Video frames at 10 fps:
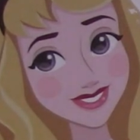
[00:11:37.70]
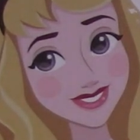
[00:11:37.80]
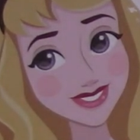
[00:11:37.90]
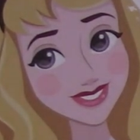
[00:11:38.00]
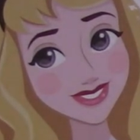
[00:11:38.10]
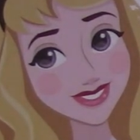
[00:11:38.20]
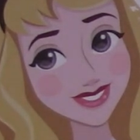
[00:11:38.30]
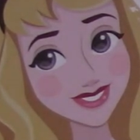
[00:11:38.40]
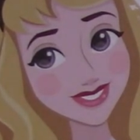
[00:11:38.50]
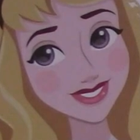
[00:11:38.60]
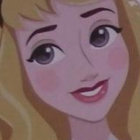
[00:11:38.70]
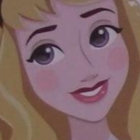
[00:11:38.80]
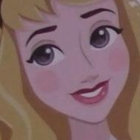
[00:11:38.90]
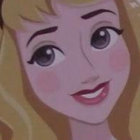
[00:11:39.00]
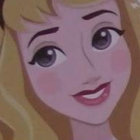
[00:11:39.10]
Doesn't really matter which
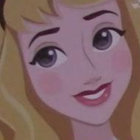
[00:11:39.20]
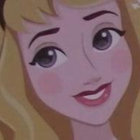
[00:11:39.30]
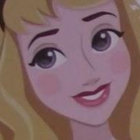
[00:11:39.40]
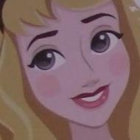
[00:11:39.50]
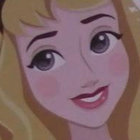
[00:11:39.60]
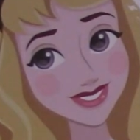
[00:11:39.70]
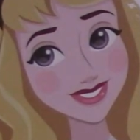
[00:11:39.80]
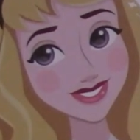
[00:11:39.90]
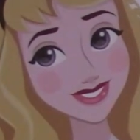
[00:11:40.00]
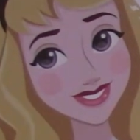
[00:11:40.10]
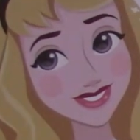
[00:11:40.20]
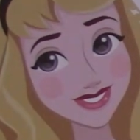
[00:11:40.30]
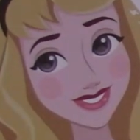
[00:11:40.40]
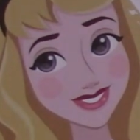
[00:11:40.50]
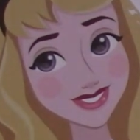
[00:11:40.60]
direction, right? Like I'm noticing they're kind of
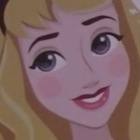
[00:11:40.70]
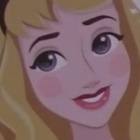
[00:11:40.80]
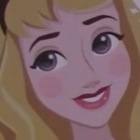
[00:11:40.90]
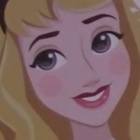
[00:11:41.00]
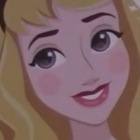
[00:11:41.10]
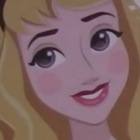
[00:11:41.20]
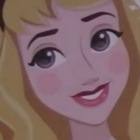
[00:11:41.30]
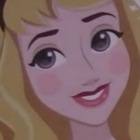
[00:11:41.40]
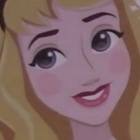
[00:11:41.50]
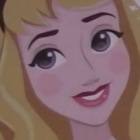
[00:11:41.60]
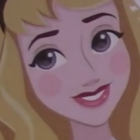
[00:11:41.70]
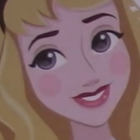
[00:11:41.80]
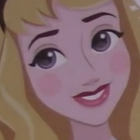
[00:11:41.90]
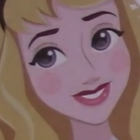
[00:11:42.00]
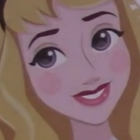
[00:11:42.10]
like all over the different ways.
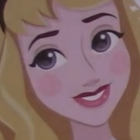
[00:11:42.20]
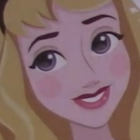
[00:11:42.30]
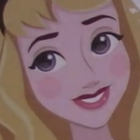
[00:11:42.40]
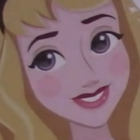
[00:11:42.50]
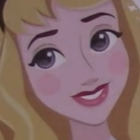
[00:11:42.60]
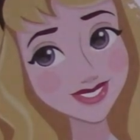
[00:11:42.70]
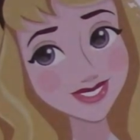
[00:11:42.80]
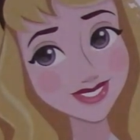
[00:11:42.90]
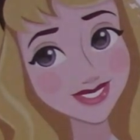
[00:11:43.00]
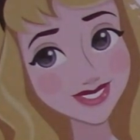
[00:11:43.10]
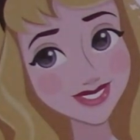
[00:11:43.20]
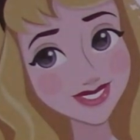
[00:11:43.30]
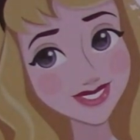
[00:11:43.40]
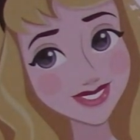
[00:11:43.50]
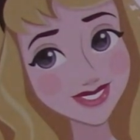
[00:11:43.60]
All right, again, this line right
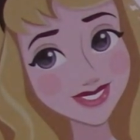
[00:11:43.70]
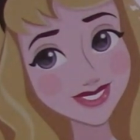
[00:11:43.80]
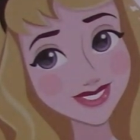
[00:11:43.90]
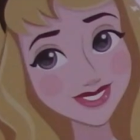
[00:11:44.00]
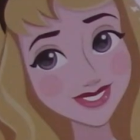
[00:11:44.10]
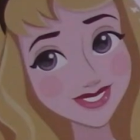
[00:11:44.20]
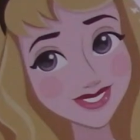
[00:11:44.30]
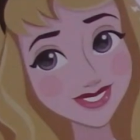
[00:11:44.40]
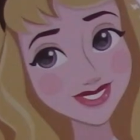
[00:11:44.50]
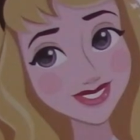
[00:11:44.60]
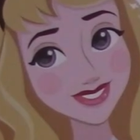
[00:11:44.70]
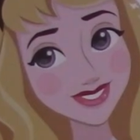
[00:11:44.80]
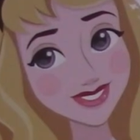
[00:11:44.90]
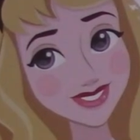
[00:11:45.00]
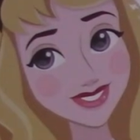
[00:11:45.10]
here, it probably
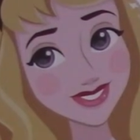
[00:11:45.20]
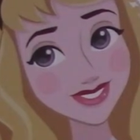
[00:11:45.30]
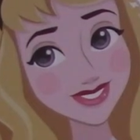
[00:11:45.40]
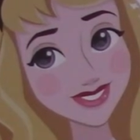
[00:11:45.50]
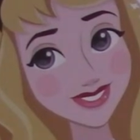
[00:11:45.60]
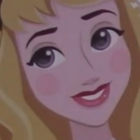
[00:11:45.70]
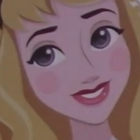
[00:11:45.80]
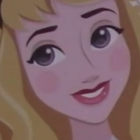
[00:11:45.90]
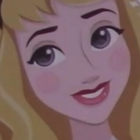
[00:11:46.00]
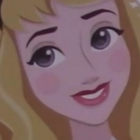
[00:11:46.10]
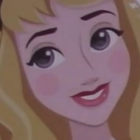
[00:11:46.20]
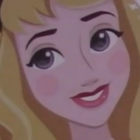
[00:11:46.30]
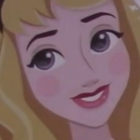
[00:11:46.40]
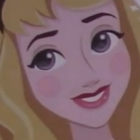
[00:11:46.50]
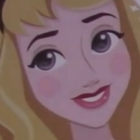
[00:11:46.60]
doesn't bother anyone else, but it just bothers
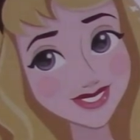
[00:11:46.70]
me that